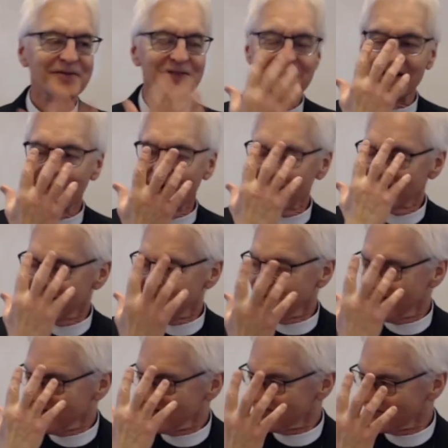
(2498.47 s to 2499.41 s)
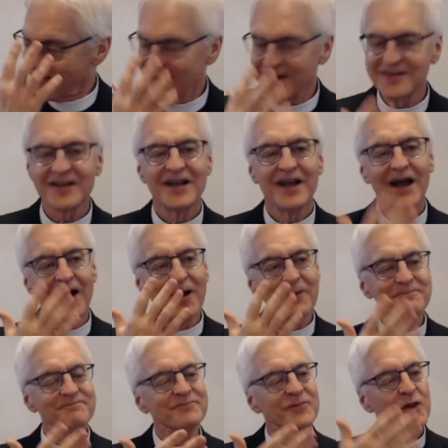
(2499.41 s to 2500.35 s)
the ugliness, right?
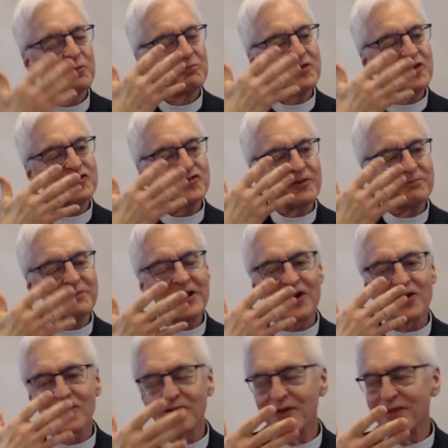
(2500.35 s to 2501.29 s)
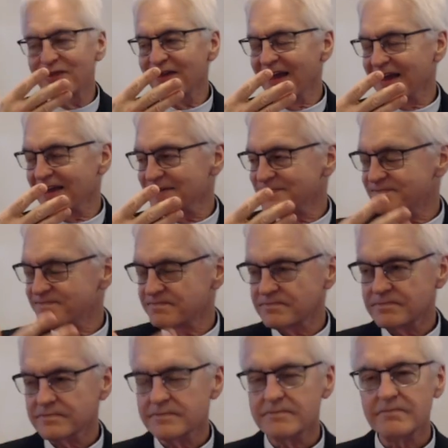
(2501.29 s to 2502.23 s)
Um, this would be a good thing.
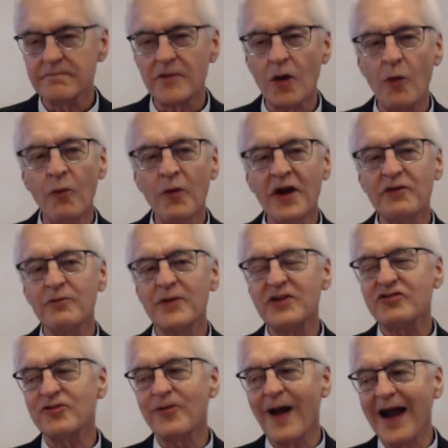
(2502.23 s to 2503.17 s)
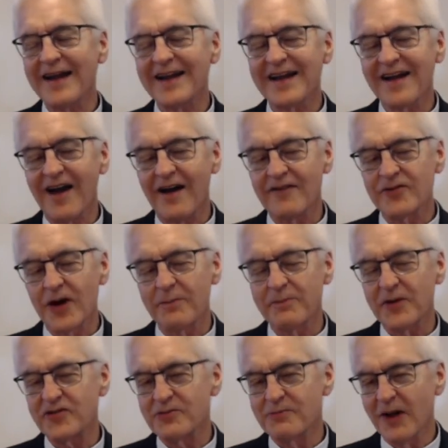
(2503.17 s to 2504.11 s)
We, we try to cover
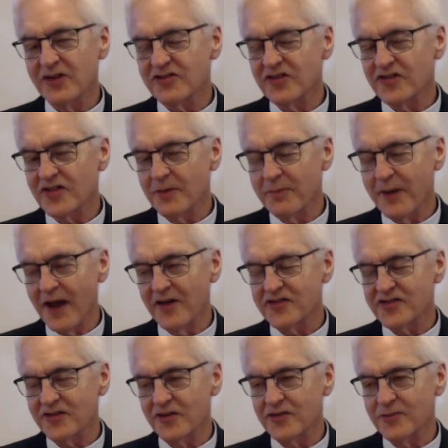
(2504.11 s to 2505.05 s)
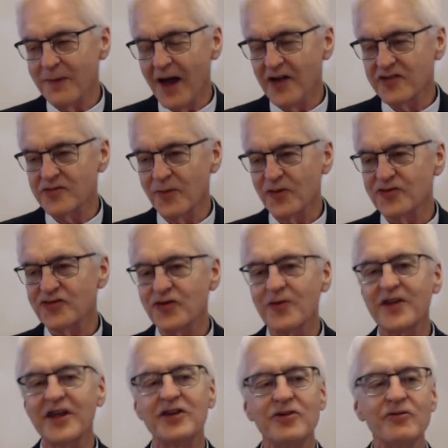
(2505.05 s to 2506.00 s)
up as much as the pastor as possible
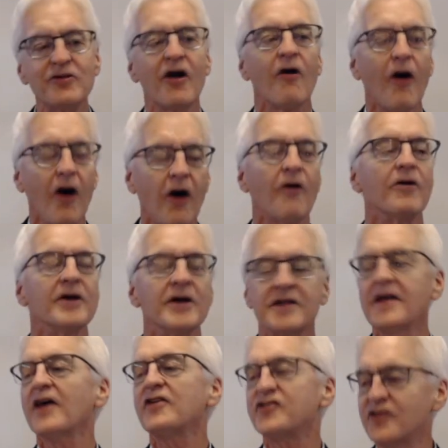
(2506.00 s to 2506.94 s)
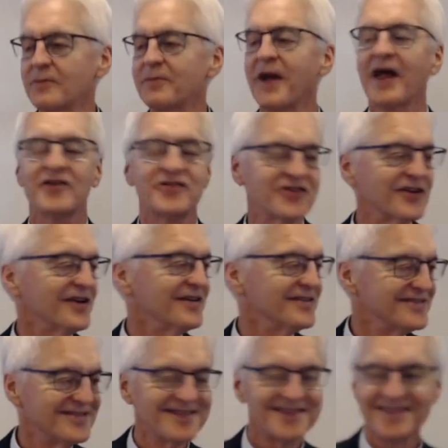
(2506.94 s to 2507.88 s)
so that you go, oh, that's the pastor,
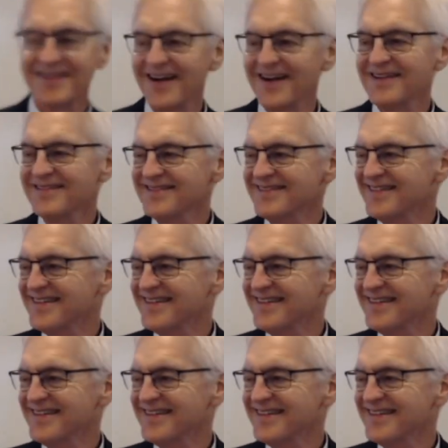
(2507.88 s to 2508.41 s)
right?